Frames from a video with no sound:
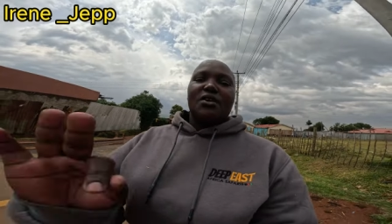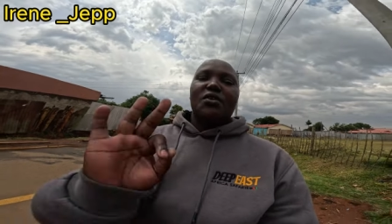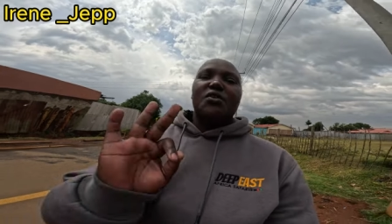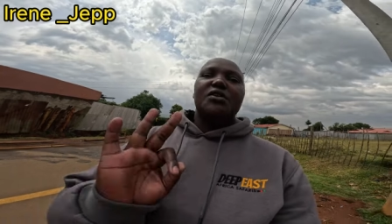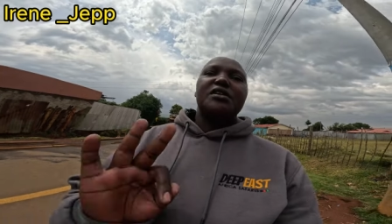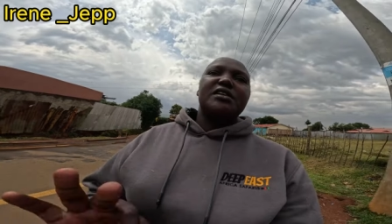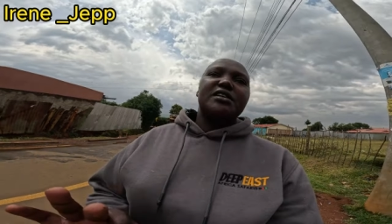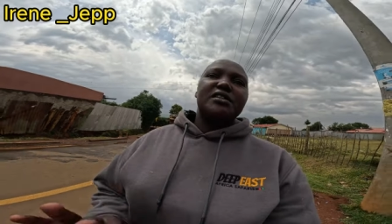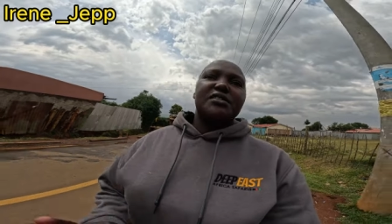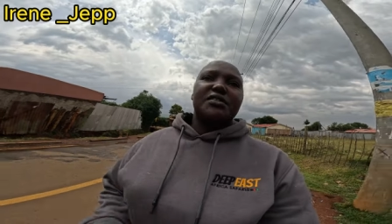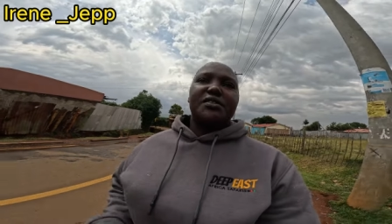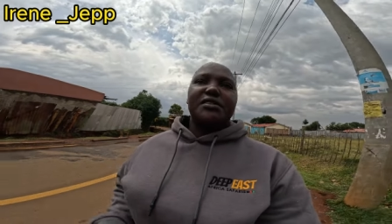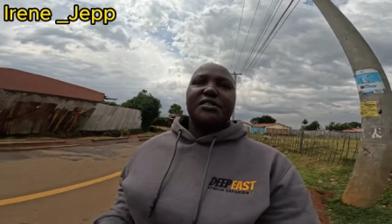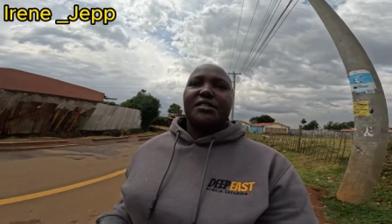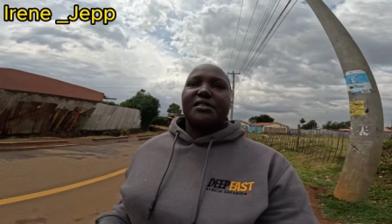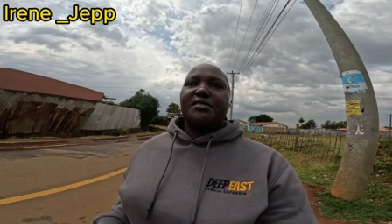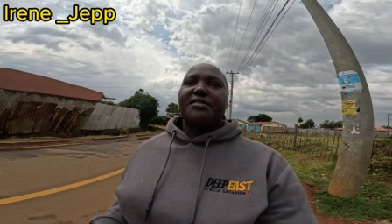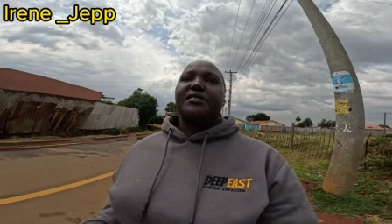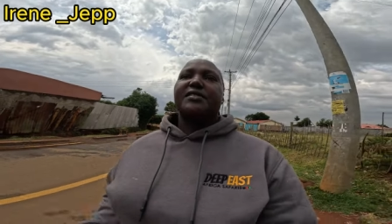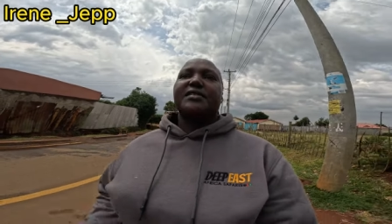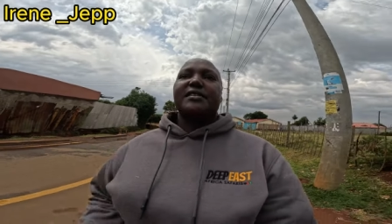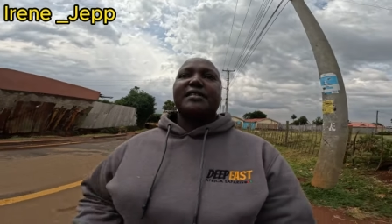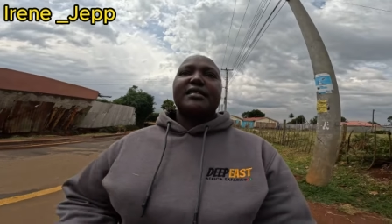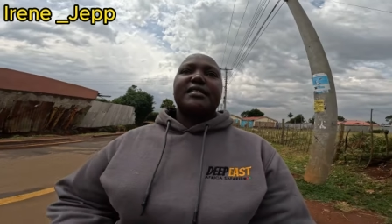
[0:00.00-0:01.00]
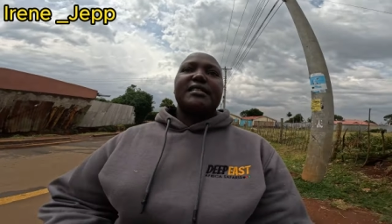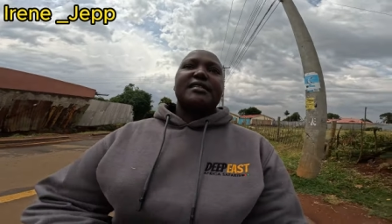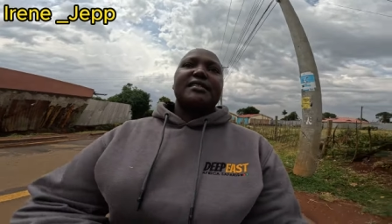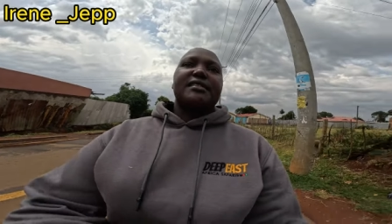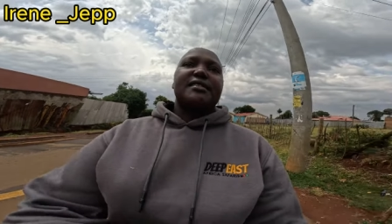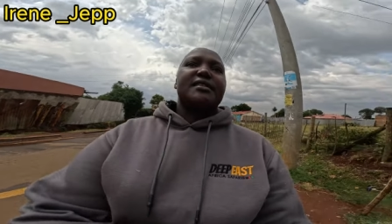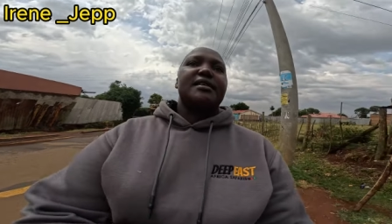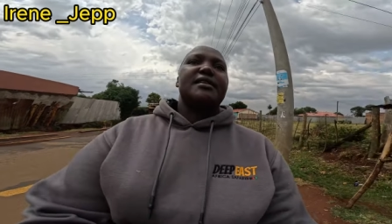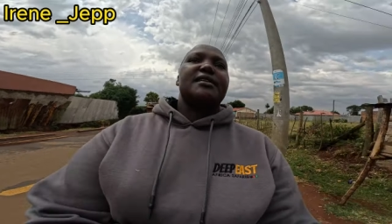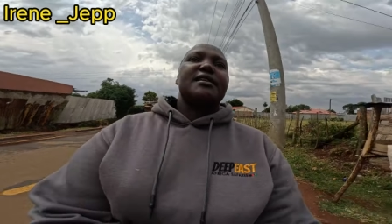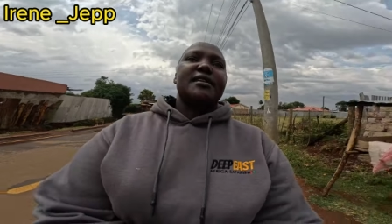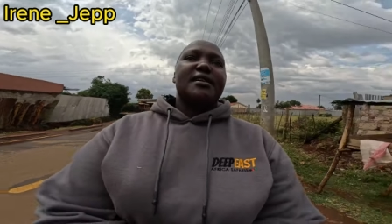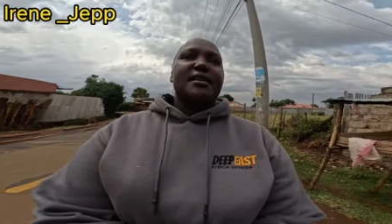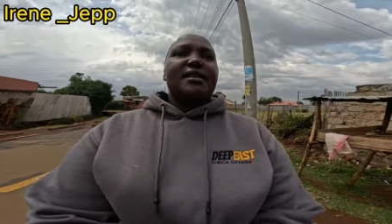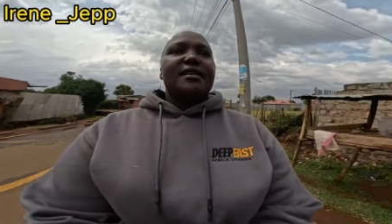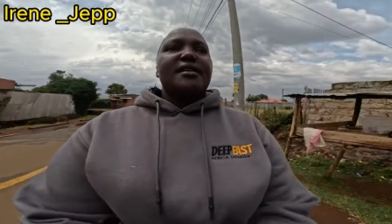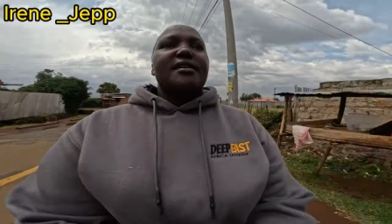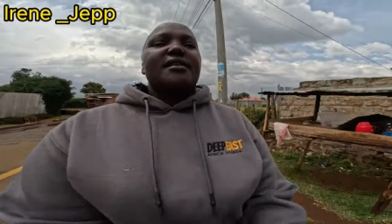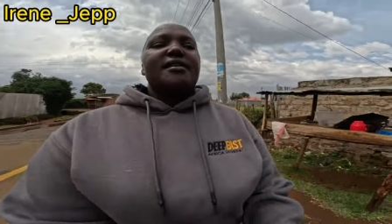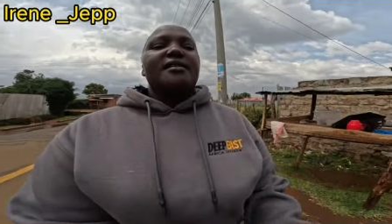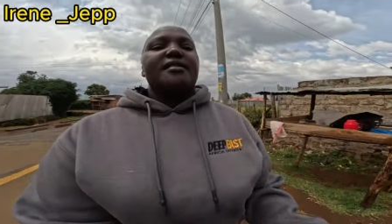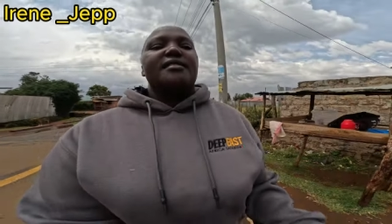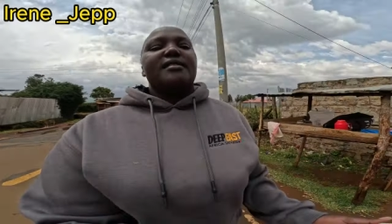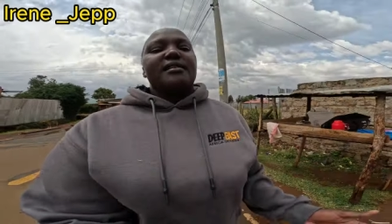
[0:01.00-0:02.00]
Only those 3 days.
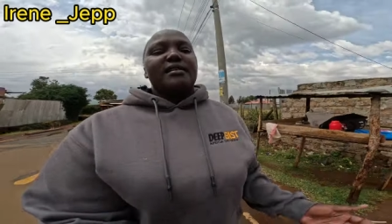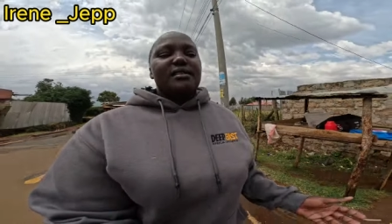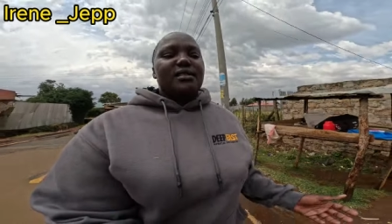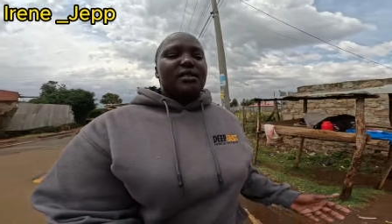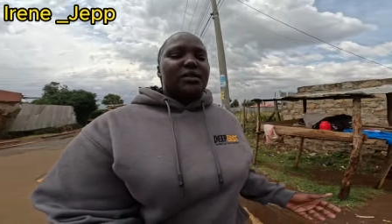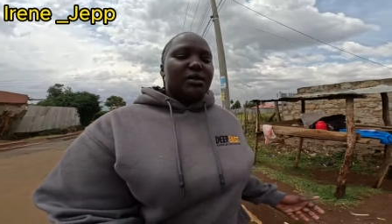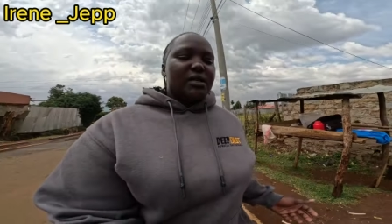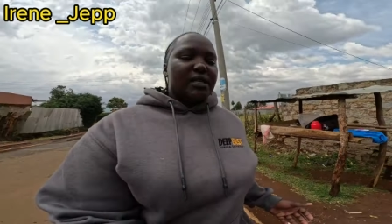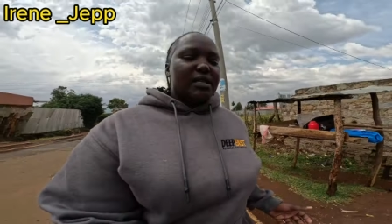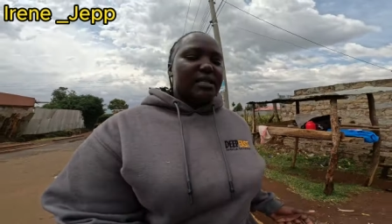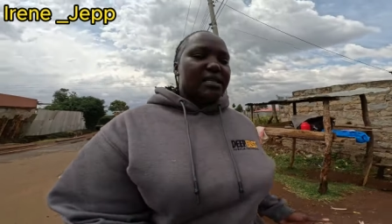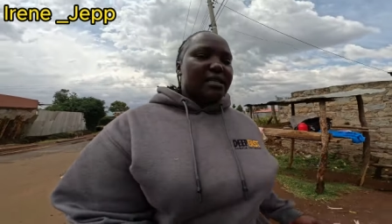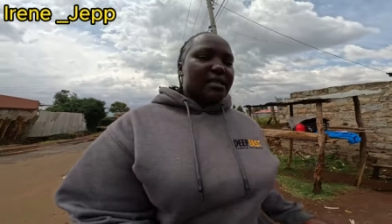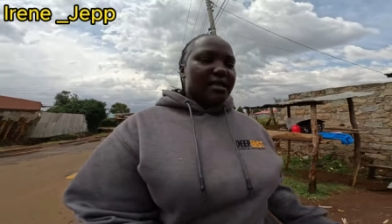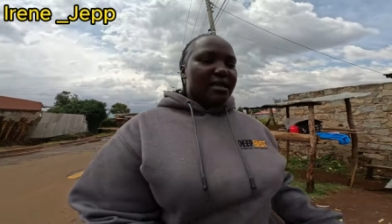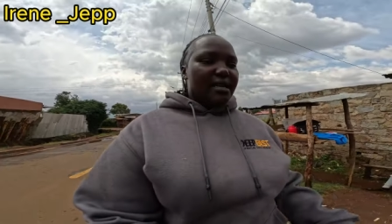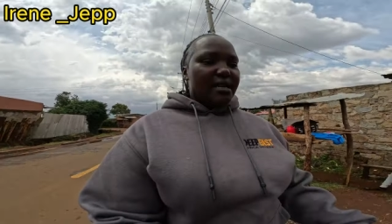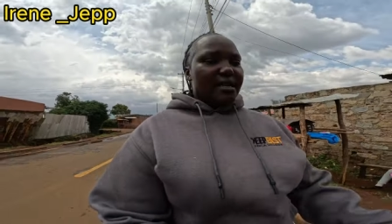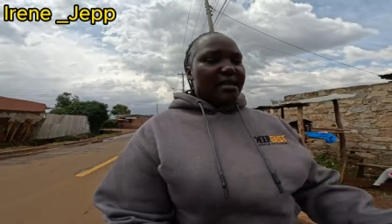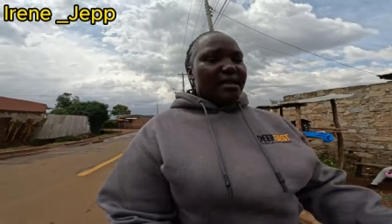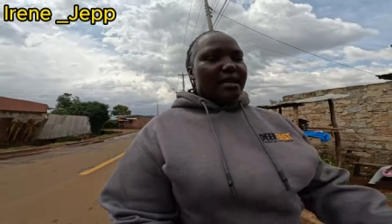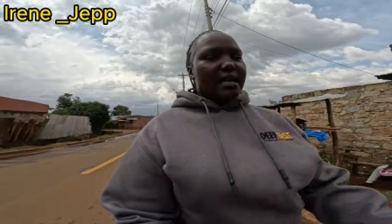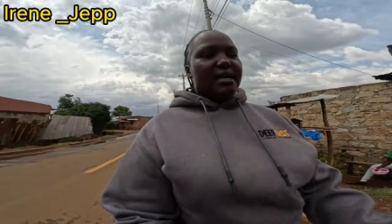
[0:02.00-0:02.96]
That's when